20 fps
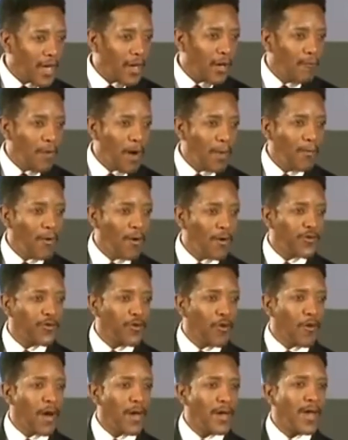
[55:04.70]
to tell you one more
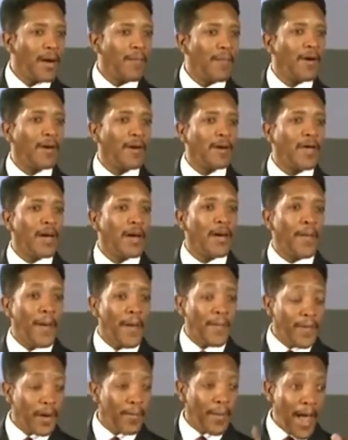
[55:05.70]
story, and then I'm going to, then
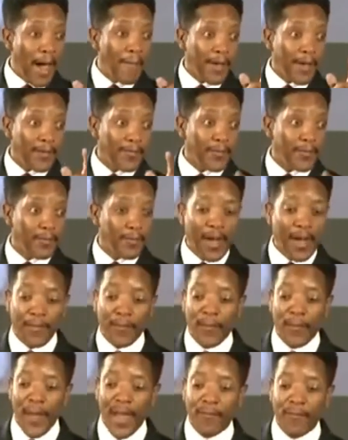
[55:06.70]
I'm, then I'm going to have my, my,
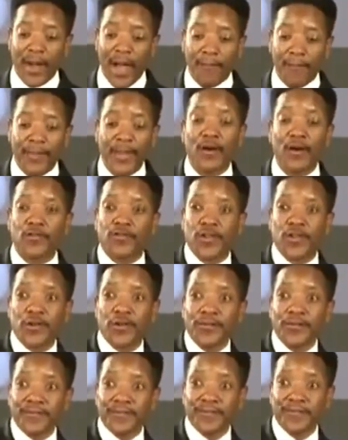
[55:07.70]
make my appeal to
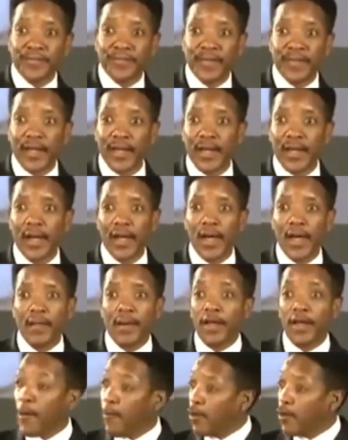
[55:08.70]
you.
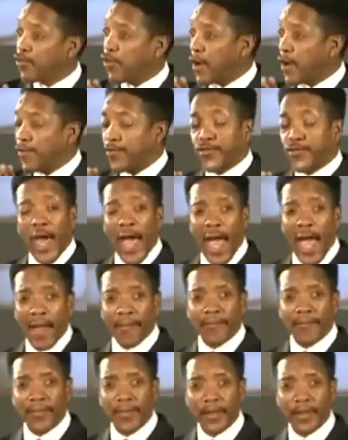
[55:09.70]
Because I want you to
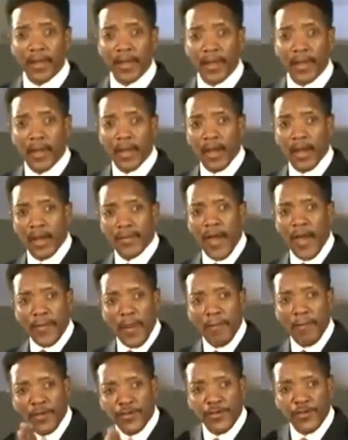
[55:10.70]
understand
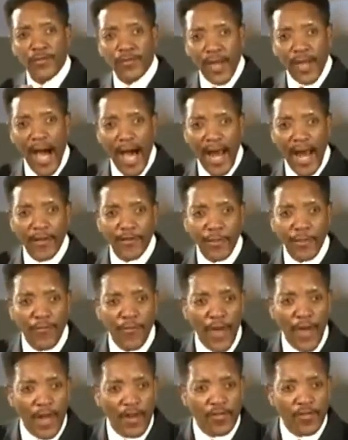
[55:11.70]
that the mystery of God has to be
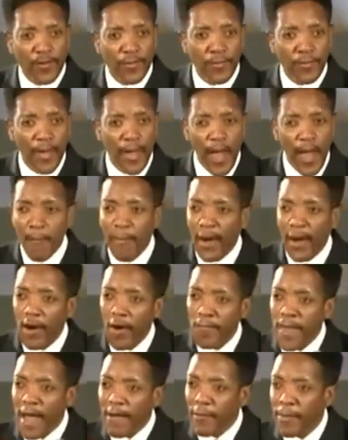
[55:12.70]
finished. But
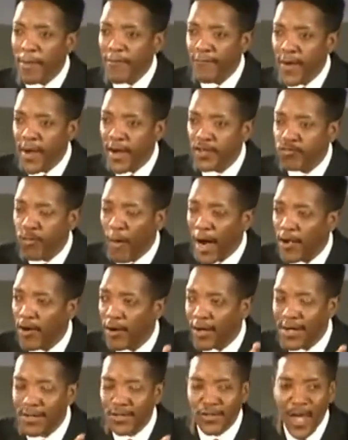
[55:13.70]
it'll never be finished while
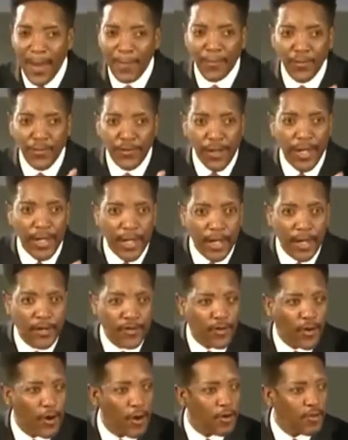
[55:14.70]
you're content sitting in
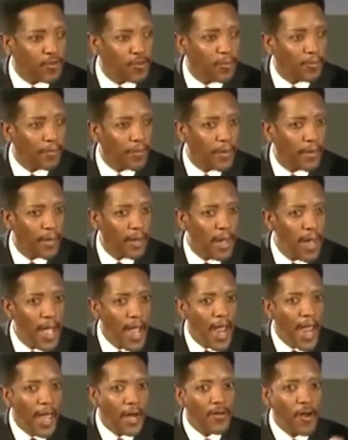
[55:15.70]
the church.
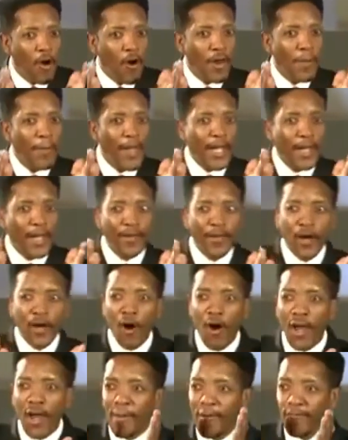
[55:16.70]
It'll only be,
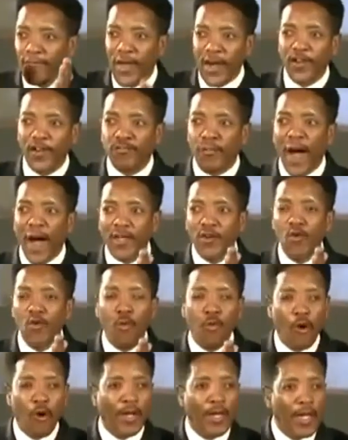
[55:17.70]
it'll only be finished by you
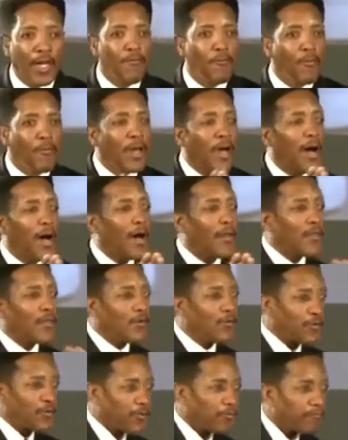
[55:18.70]
working with
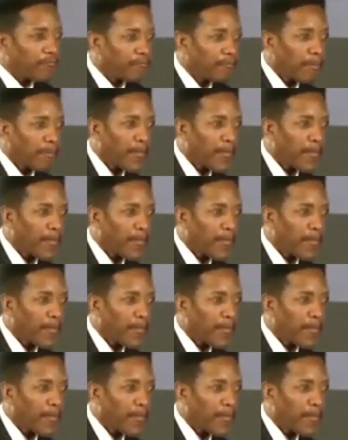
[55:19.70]
others,